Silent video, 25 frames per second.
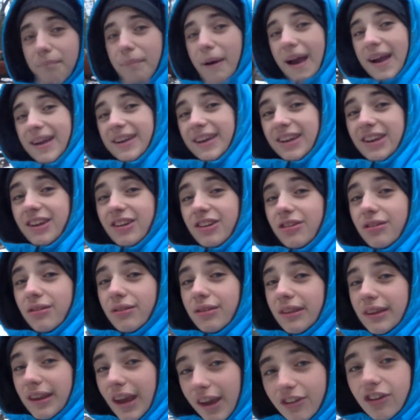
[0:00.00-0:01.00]
back into
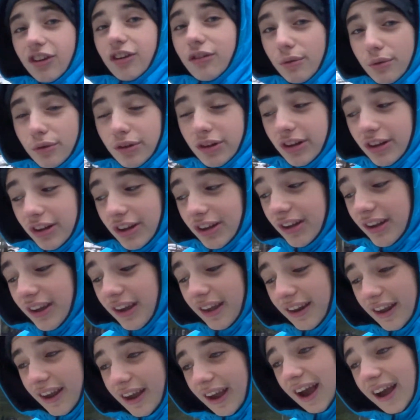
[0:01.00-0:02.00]
the daily routine
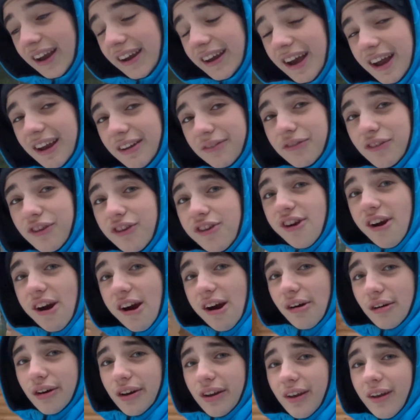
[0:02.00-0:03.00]
and I kinda gotta figure
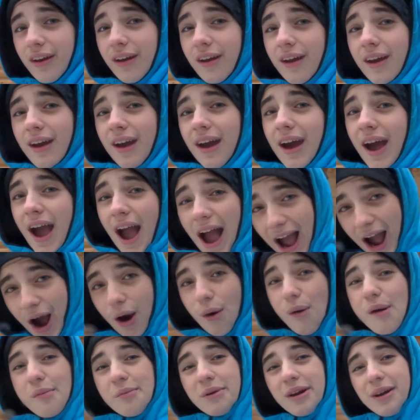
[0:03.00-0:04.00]
out
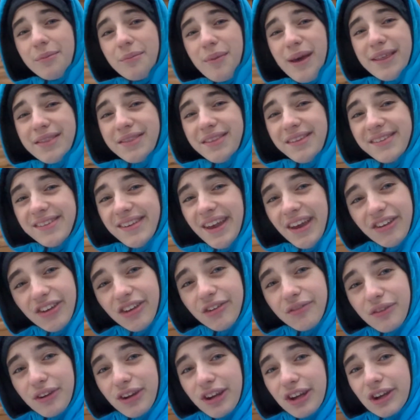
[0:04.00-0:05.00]
how I'm gonna make these daily
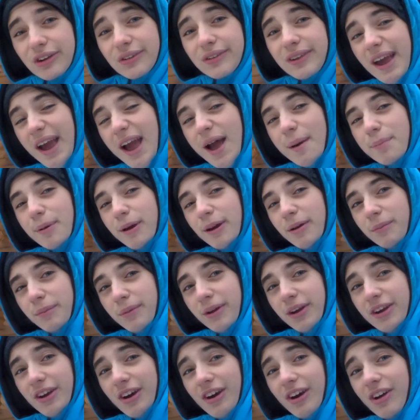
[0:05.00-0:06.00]
videos happen
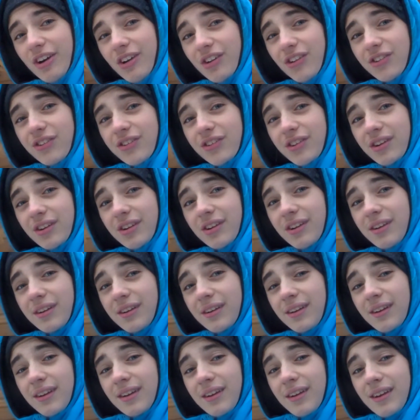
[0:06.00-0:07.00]
because
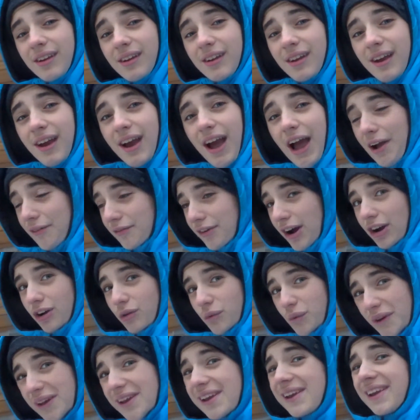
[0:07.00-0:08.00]
I've got a
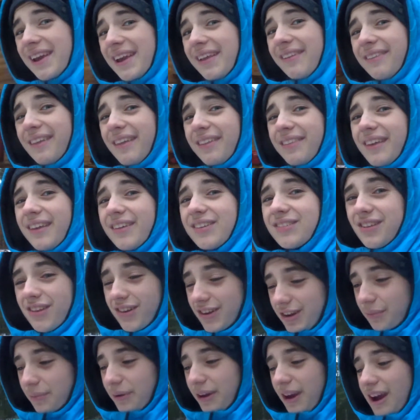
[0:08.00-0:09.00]
week and then they start
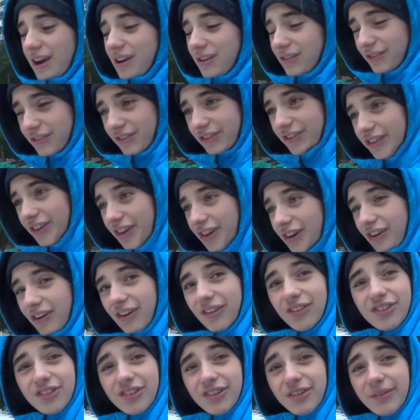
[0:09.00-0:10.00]
coming out. So
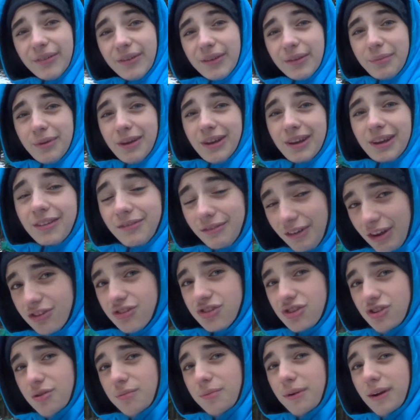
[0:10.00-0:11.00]
it's going to be an
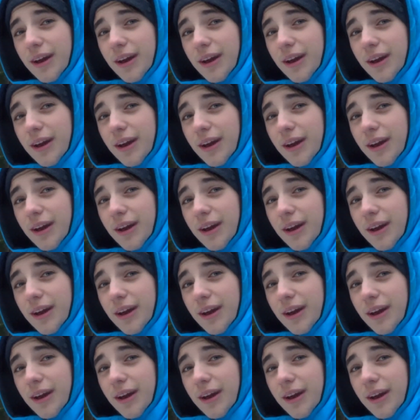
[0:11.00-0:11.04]
adventure, but